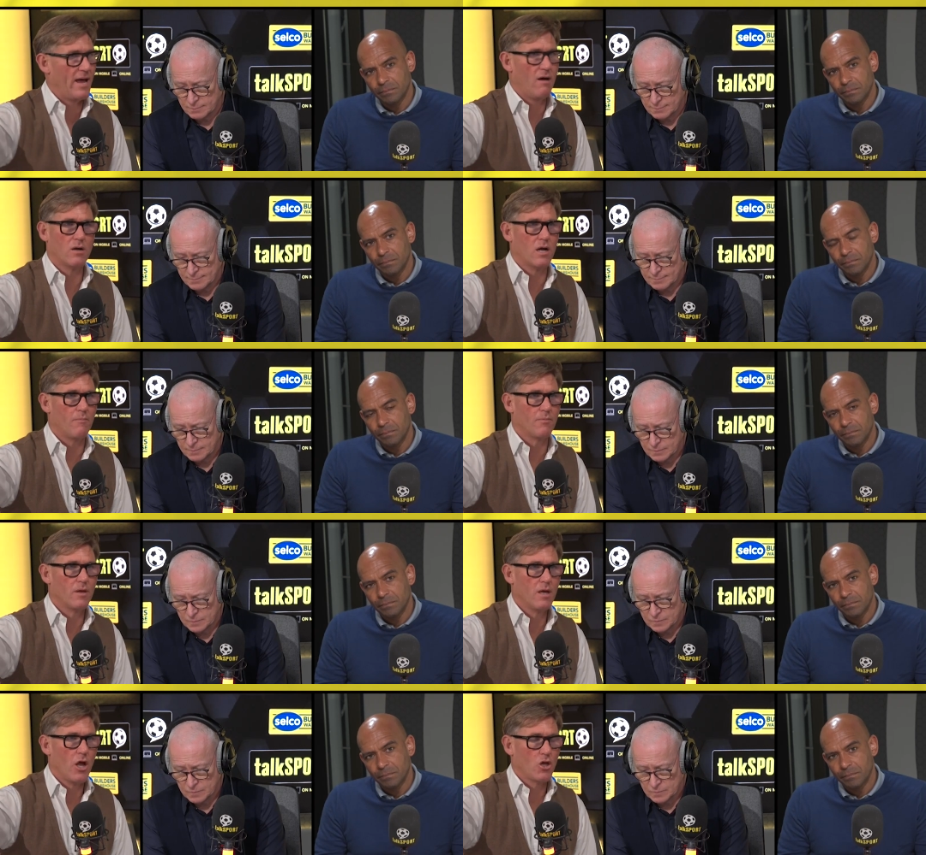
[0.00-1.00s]
Speaker 1: that outcome.
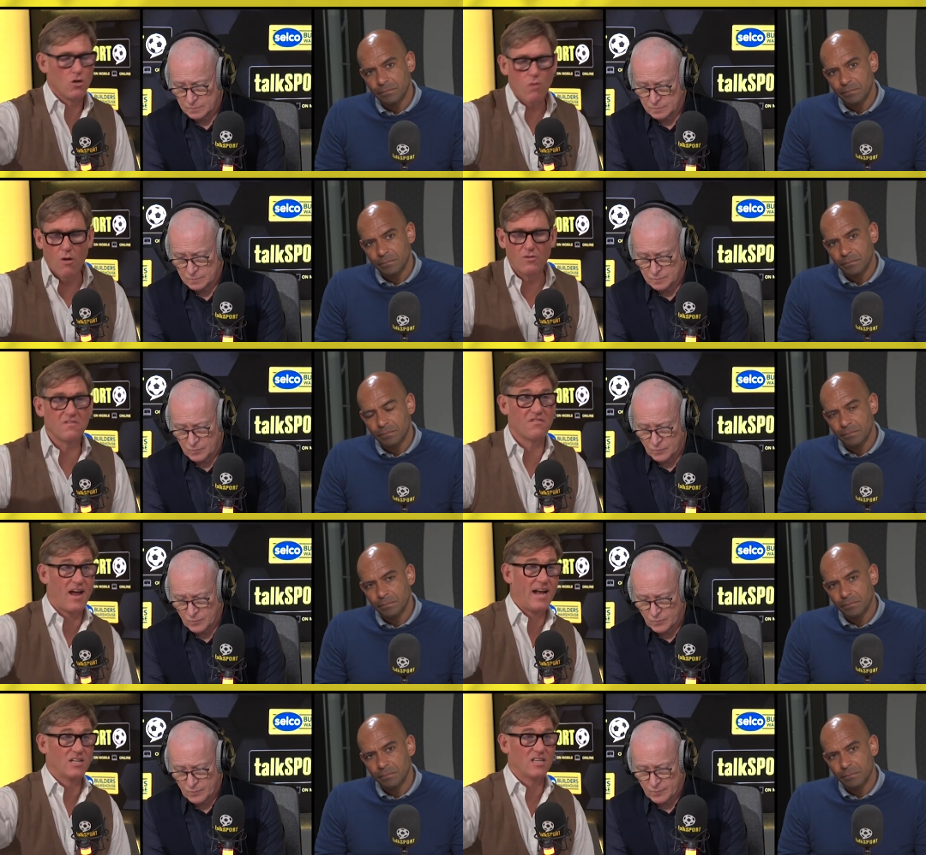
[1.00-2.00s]
You own the
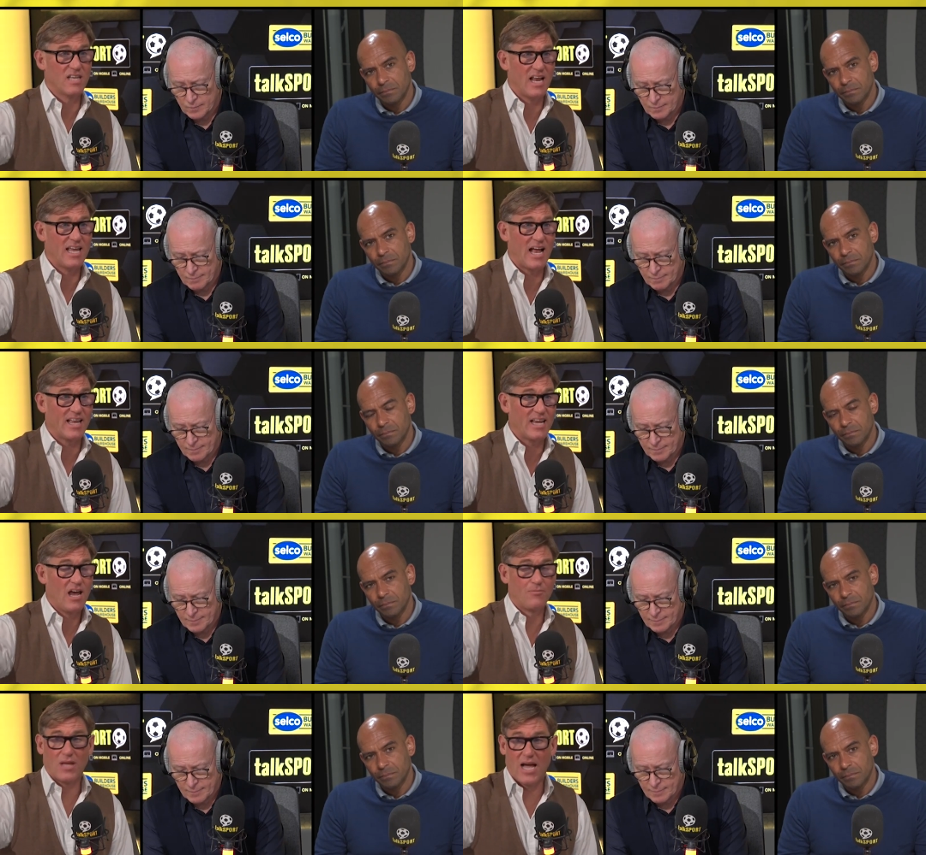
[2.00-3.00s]
fact that Dele
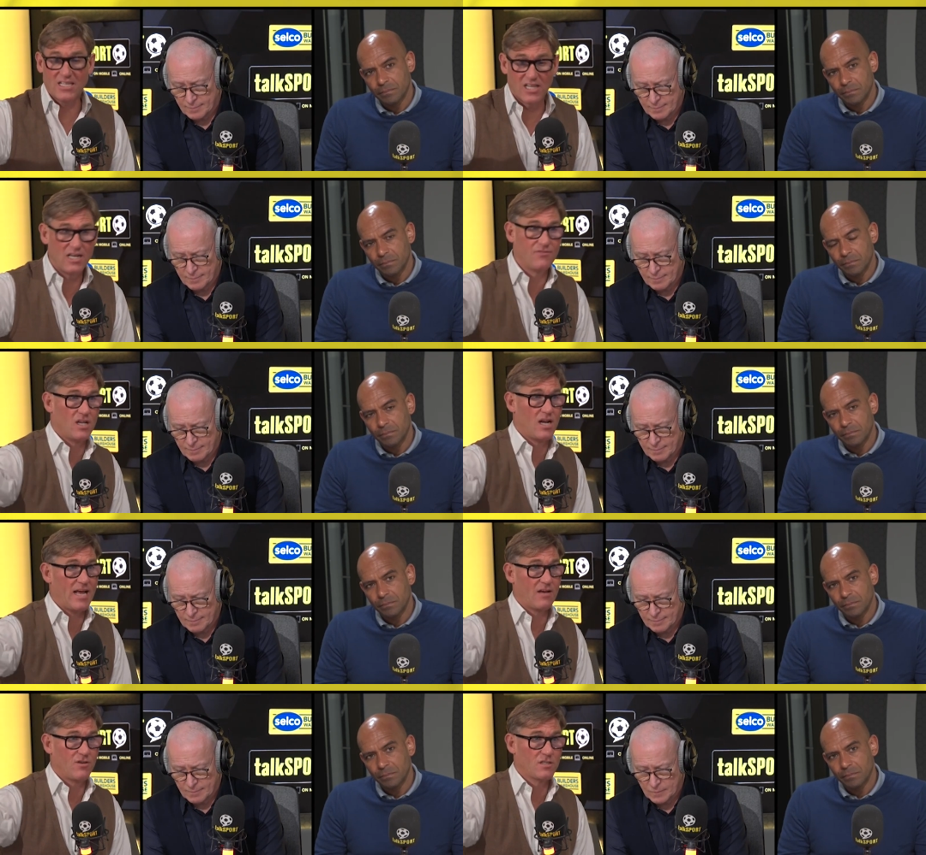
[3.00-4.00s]
Alli hasn't lifted a
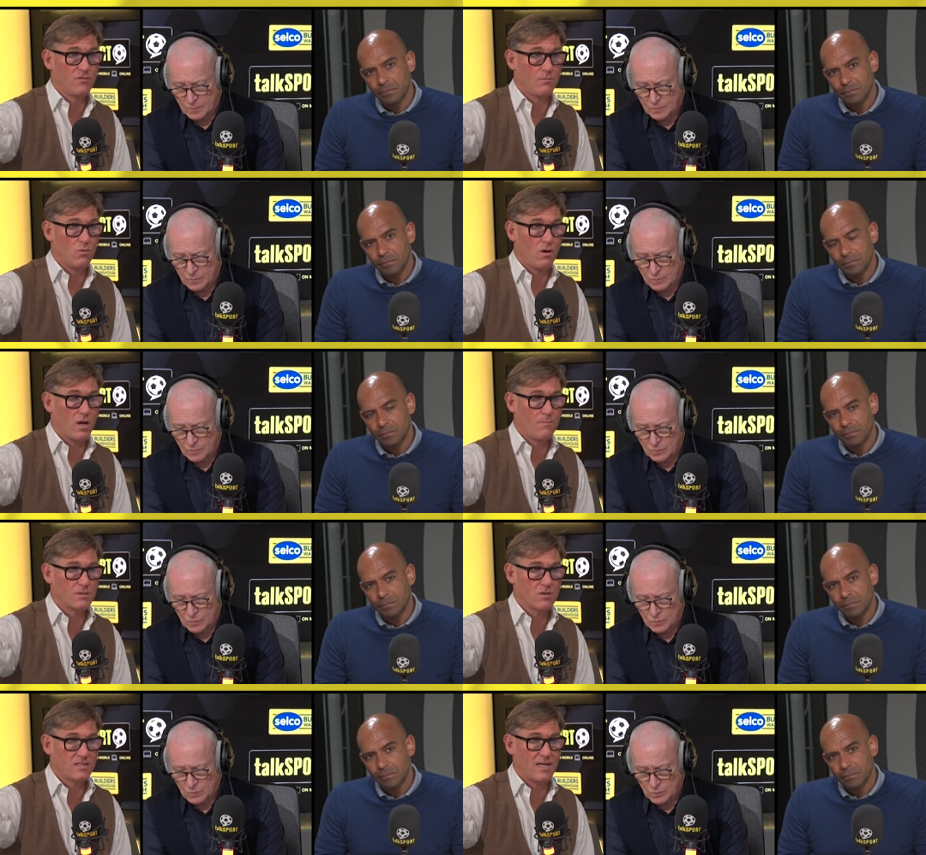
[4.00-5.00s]
leg for this football
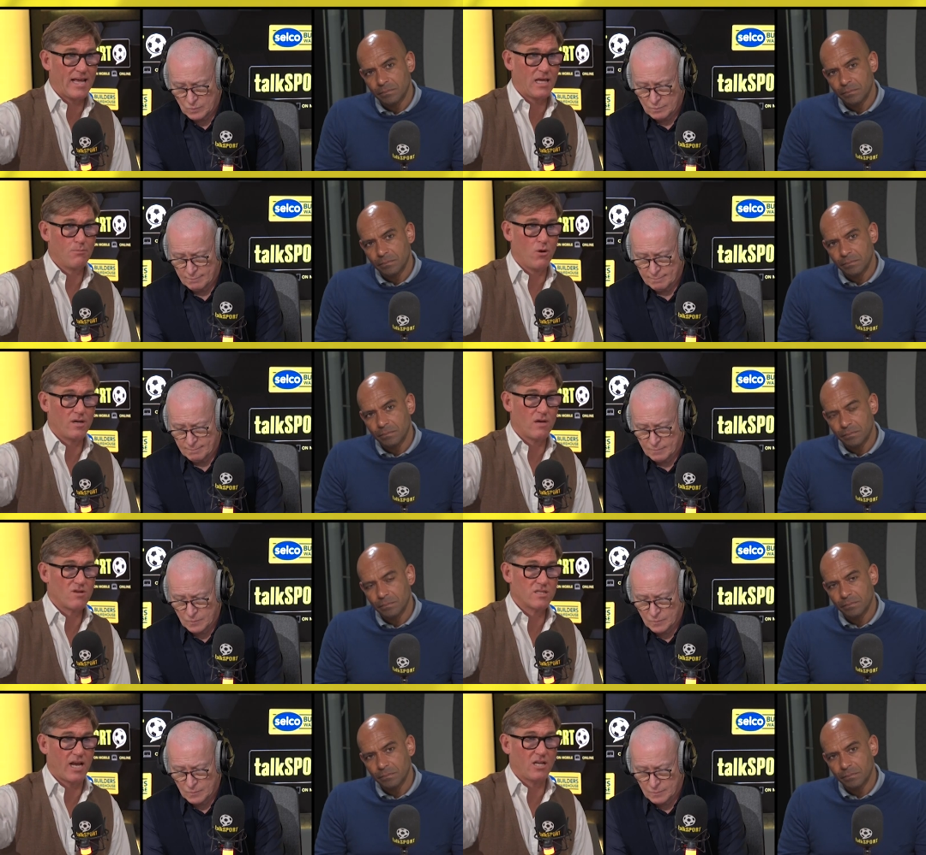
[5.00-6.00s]
club besides a leg he put in that
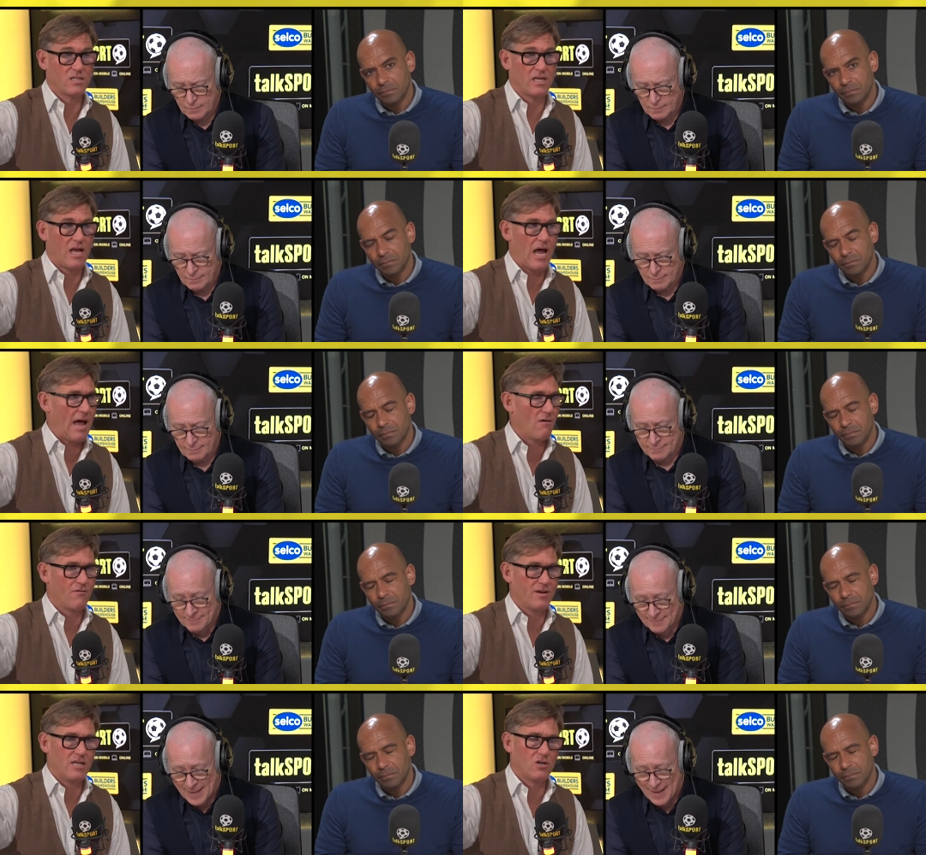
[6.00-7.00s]
ridiculous
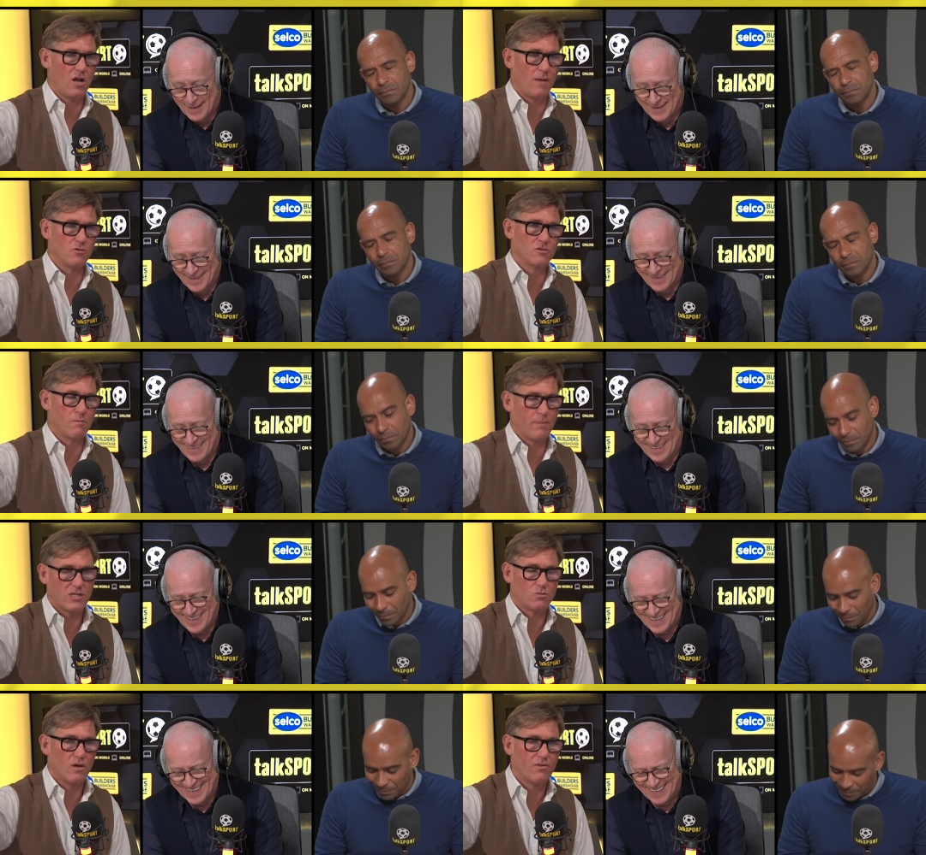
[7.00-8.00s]
outfit that he climbed onto the
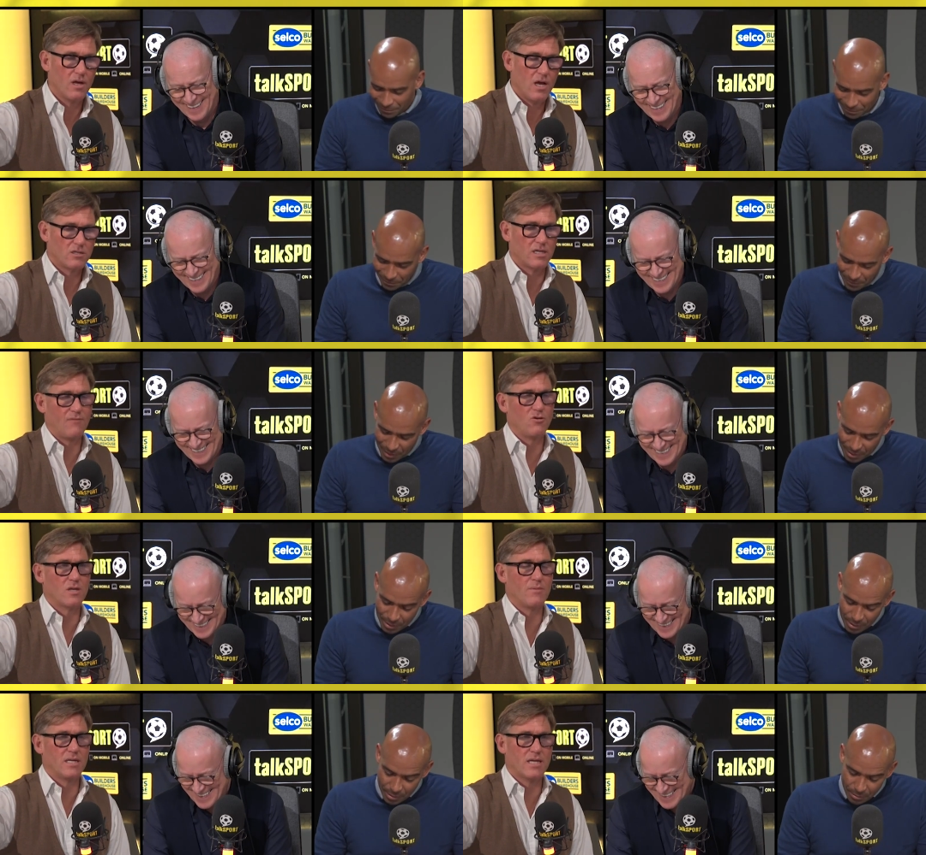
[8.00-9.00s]
pitch with to give you
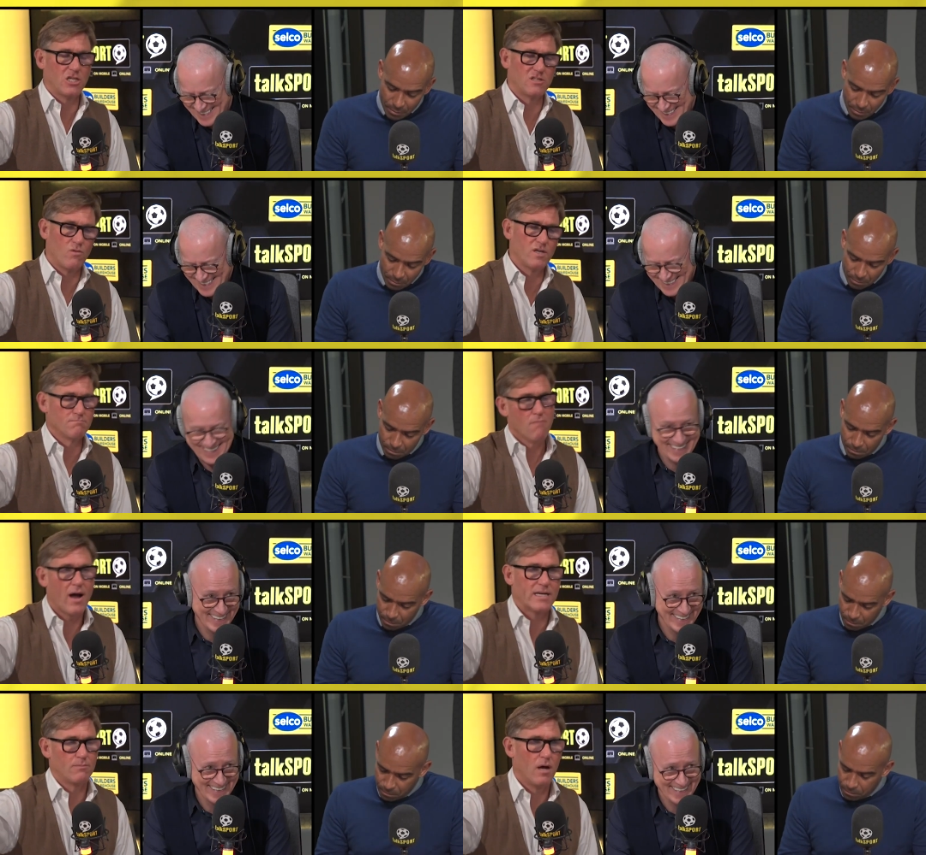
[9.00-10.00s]
some indication of where his
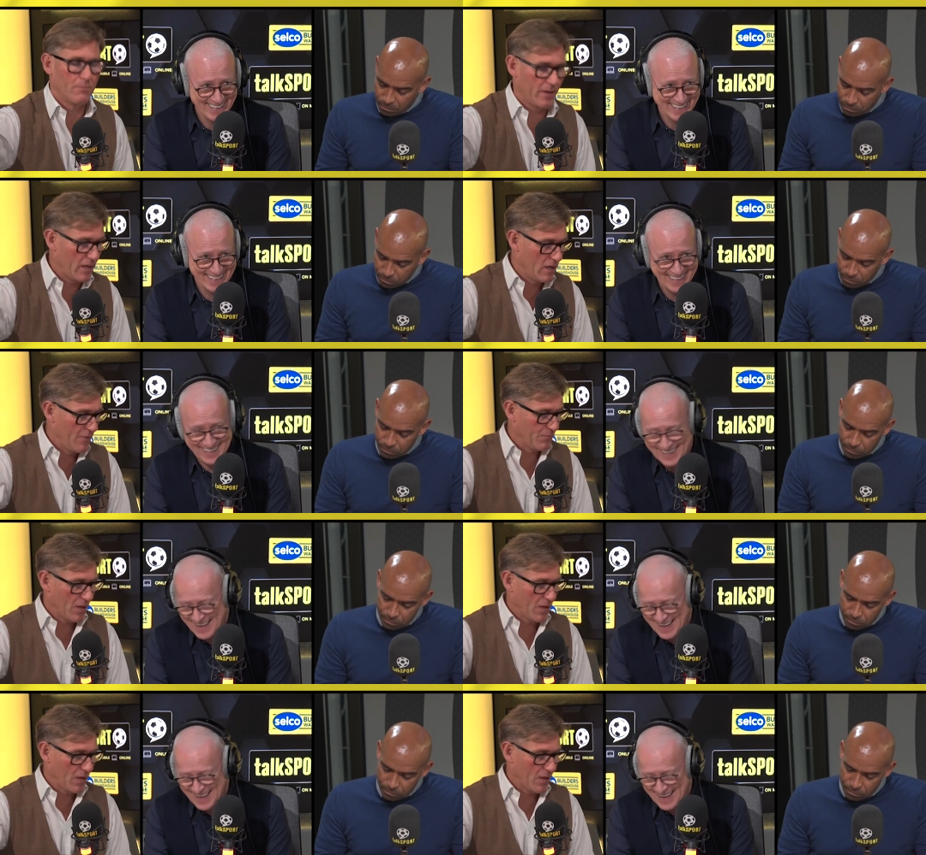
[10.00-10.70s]
mind might be.